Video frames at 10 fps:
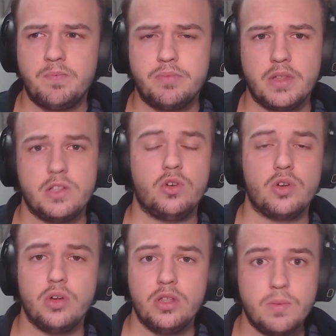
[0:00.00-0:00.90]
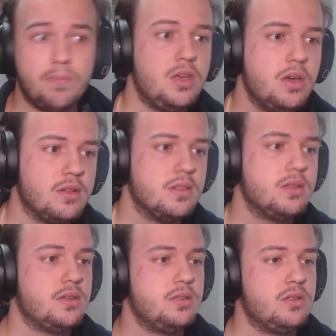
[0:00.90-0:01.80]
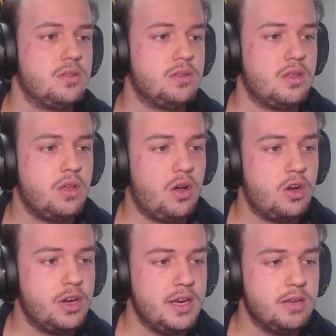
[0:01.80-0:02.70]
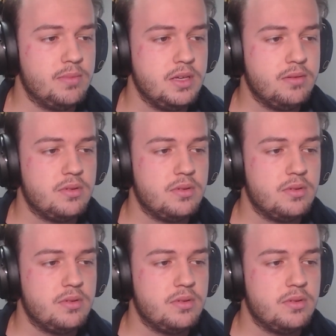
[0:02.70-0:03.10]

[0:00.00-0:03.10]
that you're going to build on enemy,